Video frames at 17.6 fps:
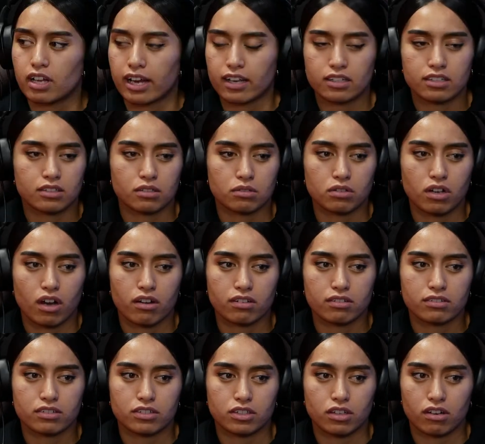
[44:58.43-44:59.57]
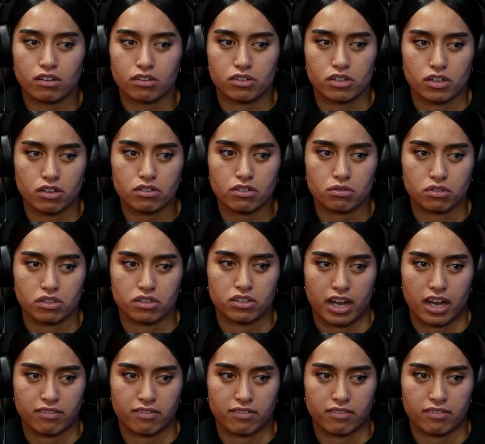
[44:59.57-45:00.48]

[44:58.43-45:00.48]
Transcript: like still go to church or do you